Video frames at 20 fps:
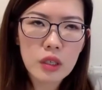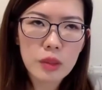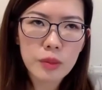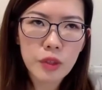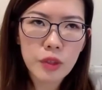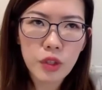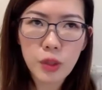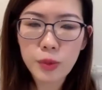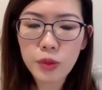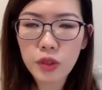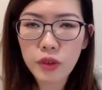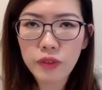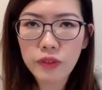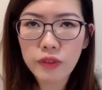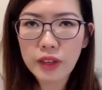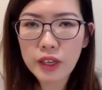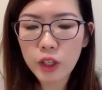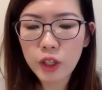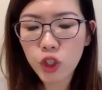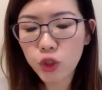in terms of
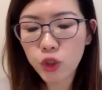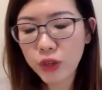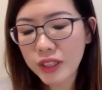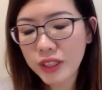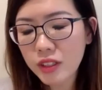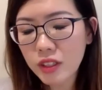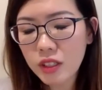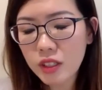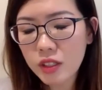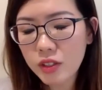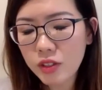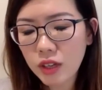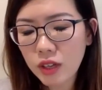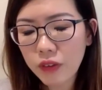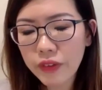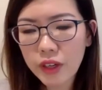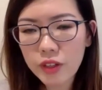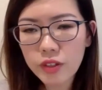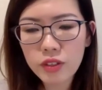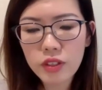like strengthening
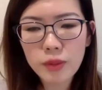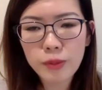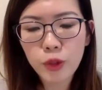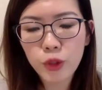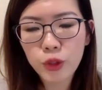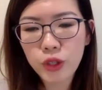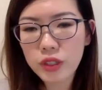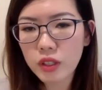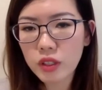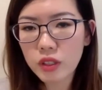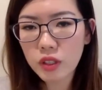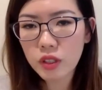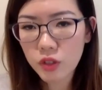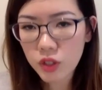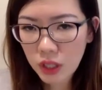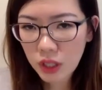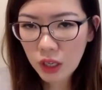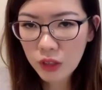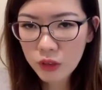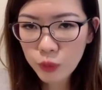self-esteem, strengthening
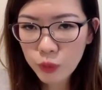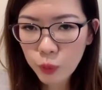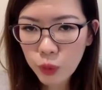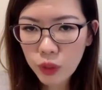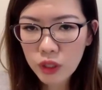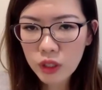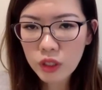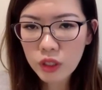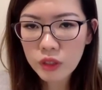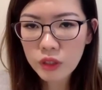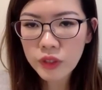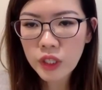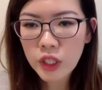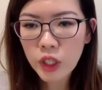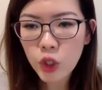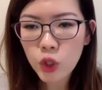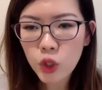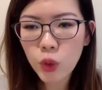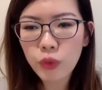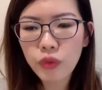self-worth.
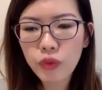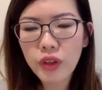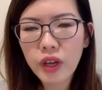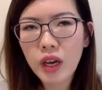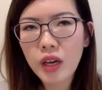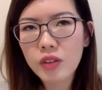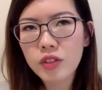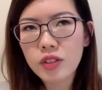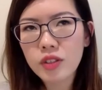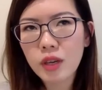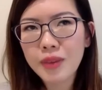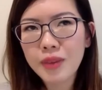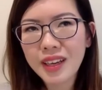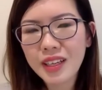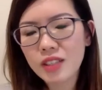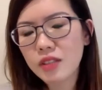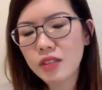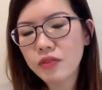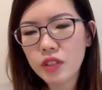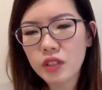So there are some
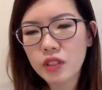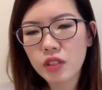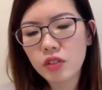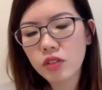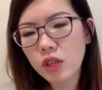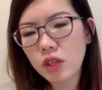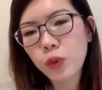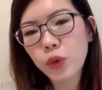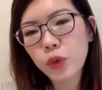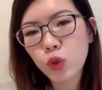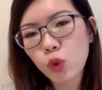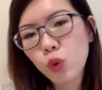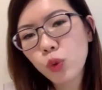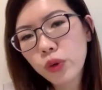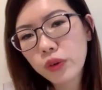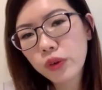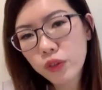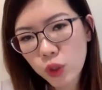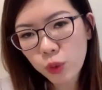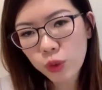activities that we do
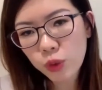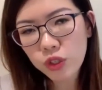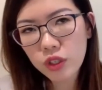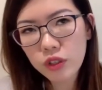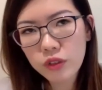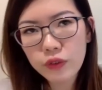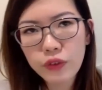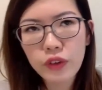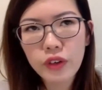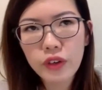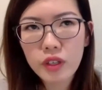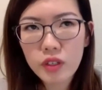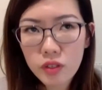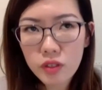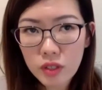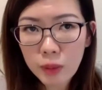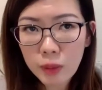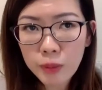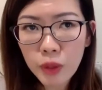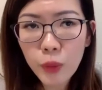with children. For
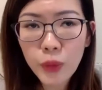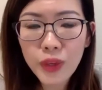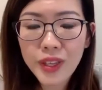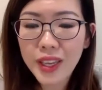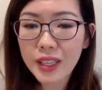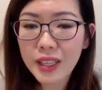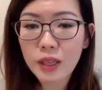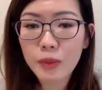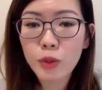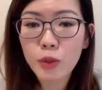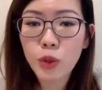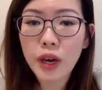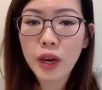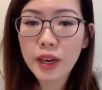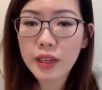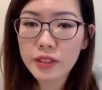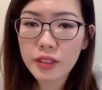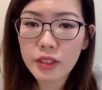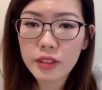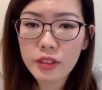example, we get them to
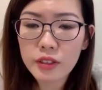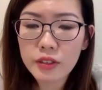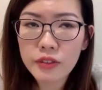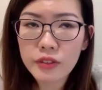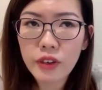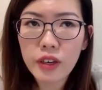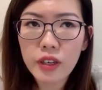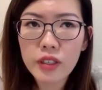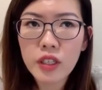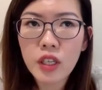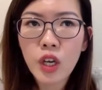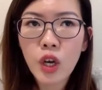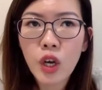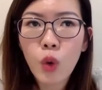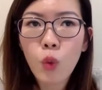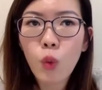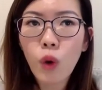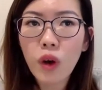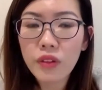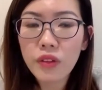identify
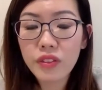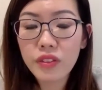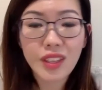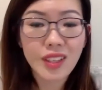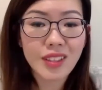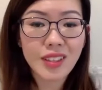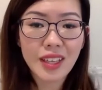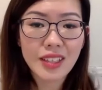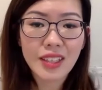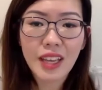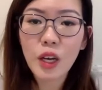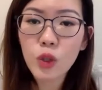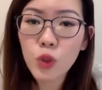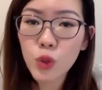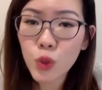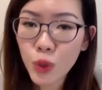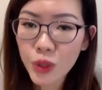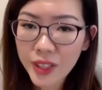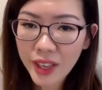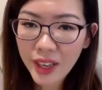one thing that they are
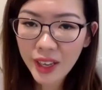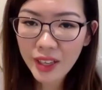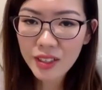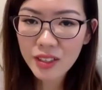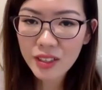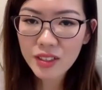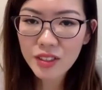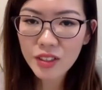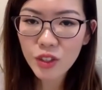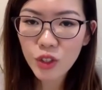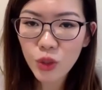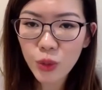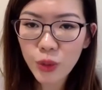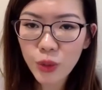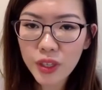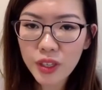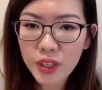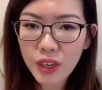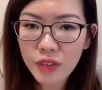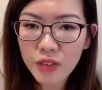good at
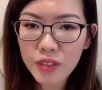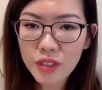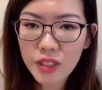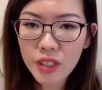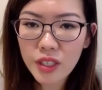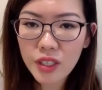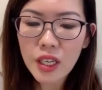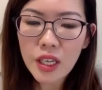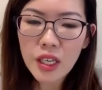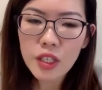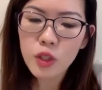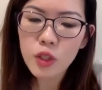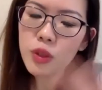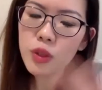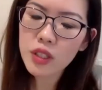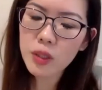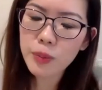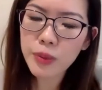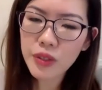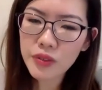doing every day. So in
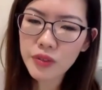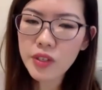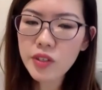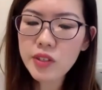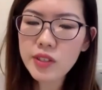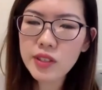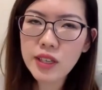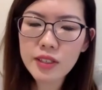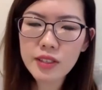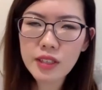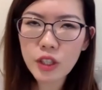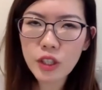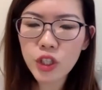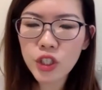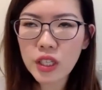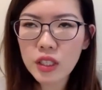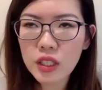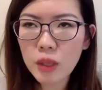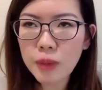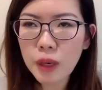the previous slides, I
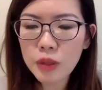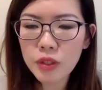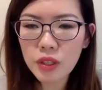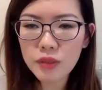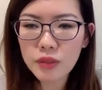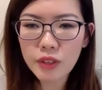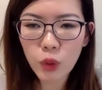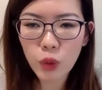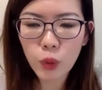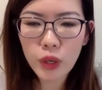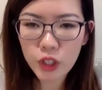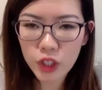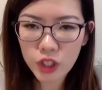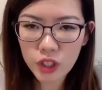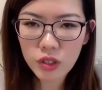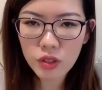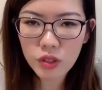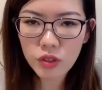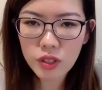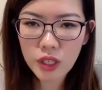shared about some of the
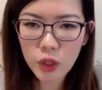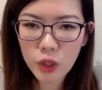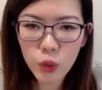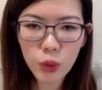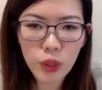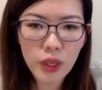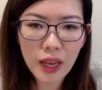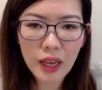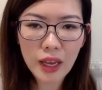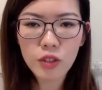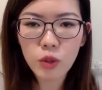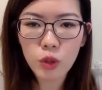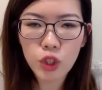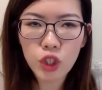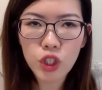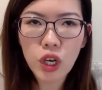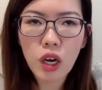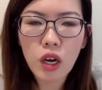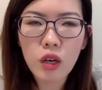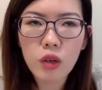questions that you could ask your
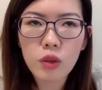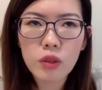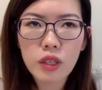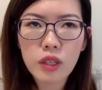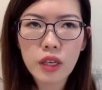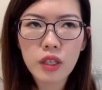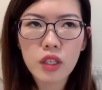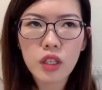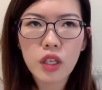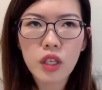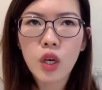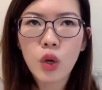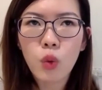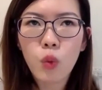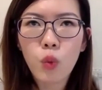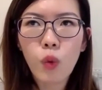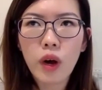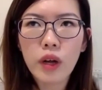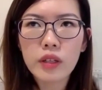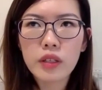child, like,
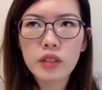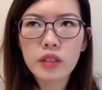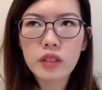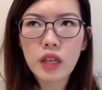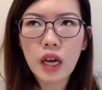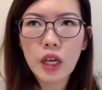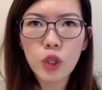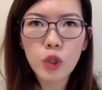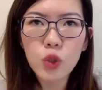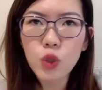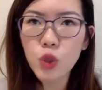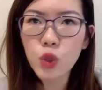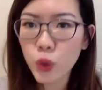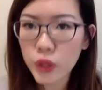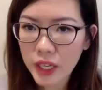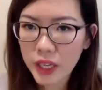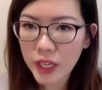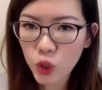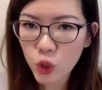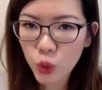what are you good
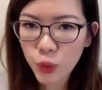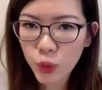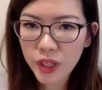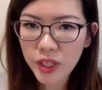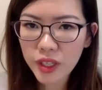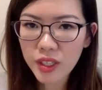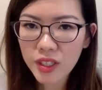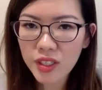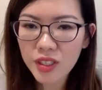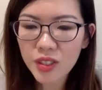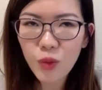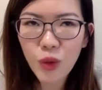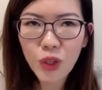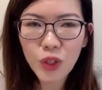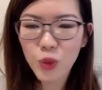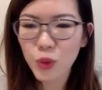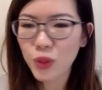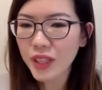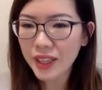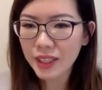at doing? What
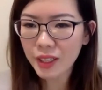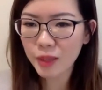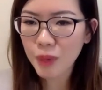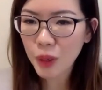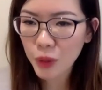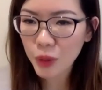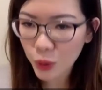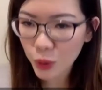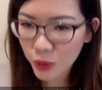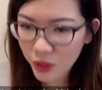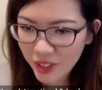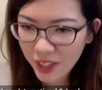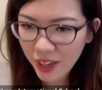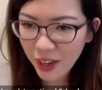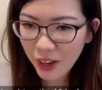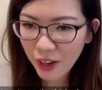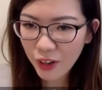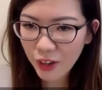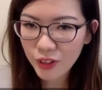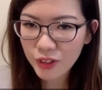do you like about
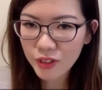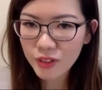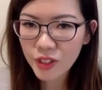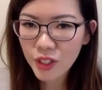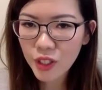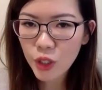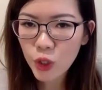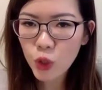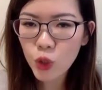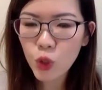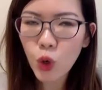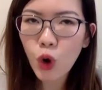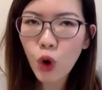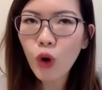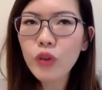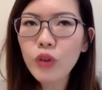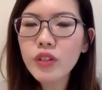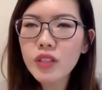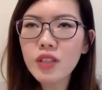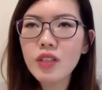yourself? So
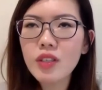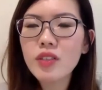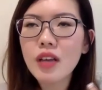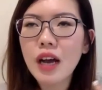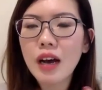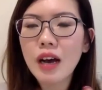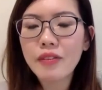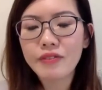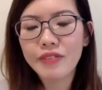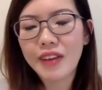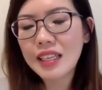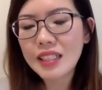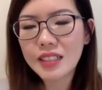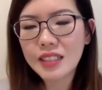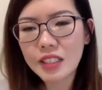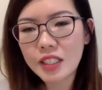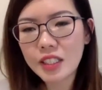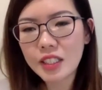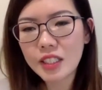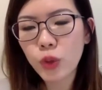all these are
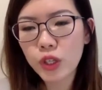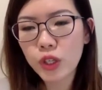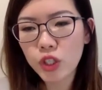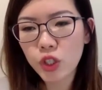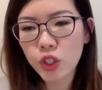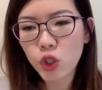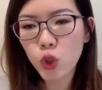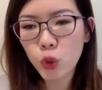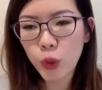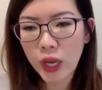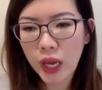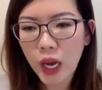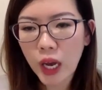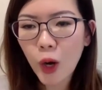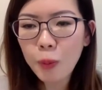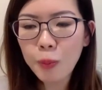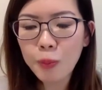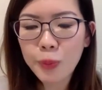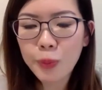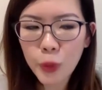validating questions to
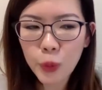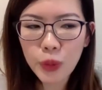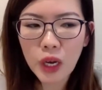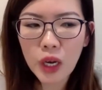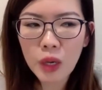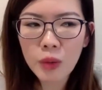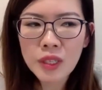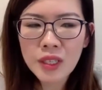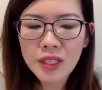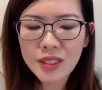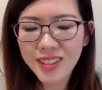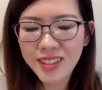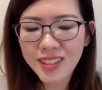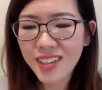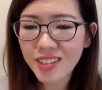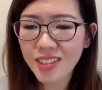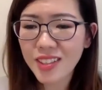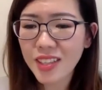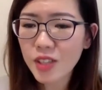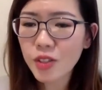help build up their
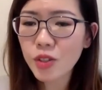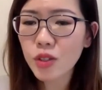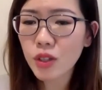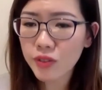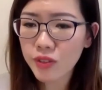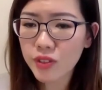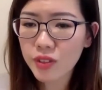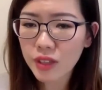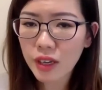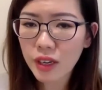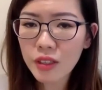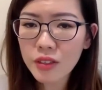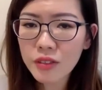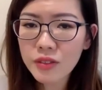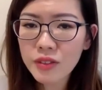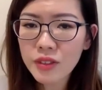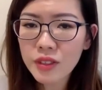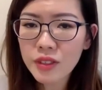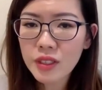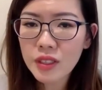sense of self,
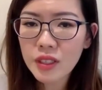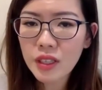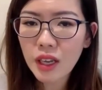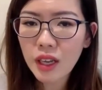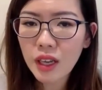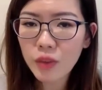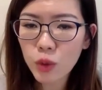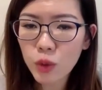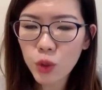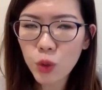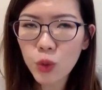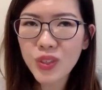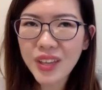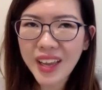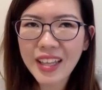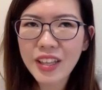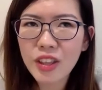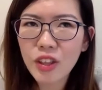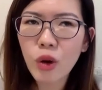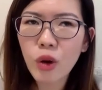and also to
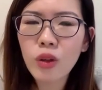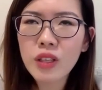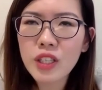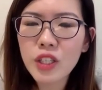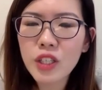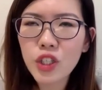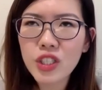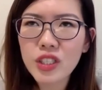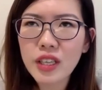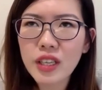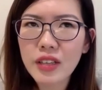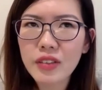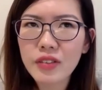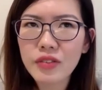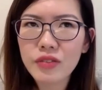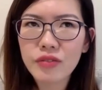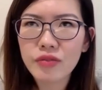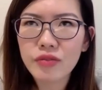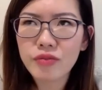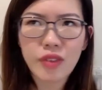acknowledge that
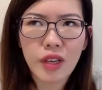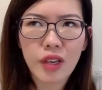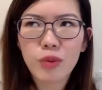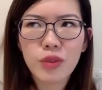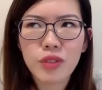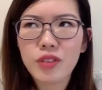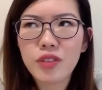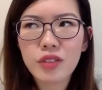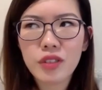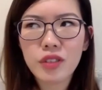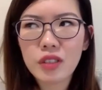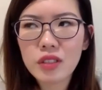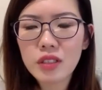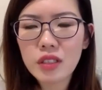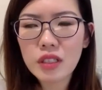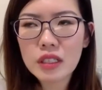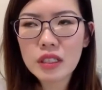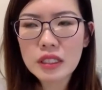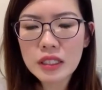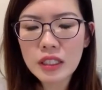there isn't
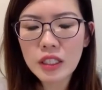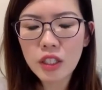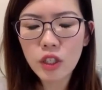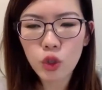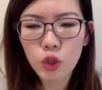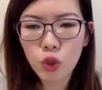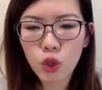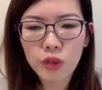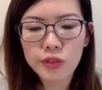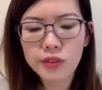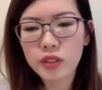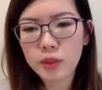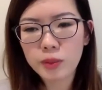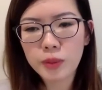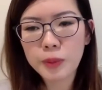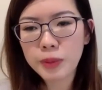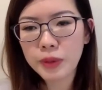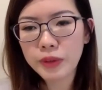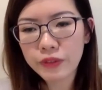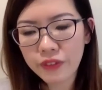a need to constantly
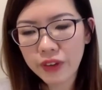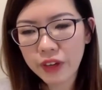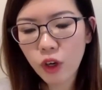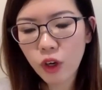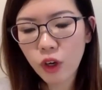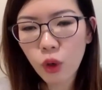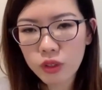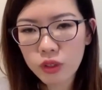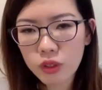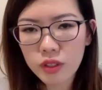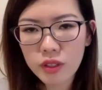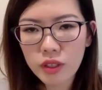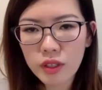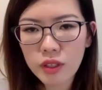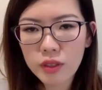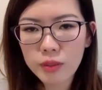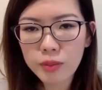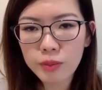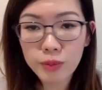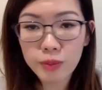be perfect all the
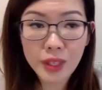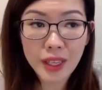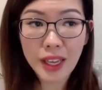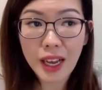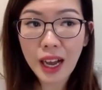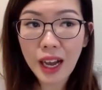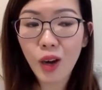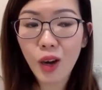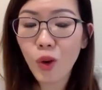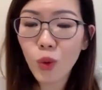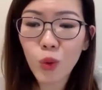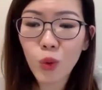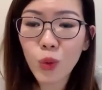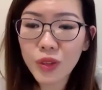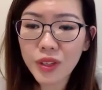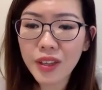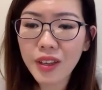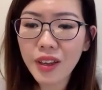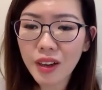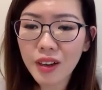time. They are who
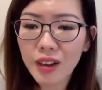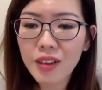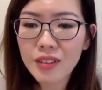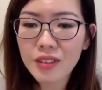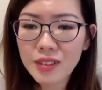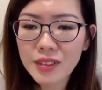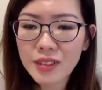they are.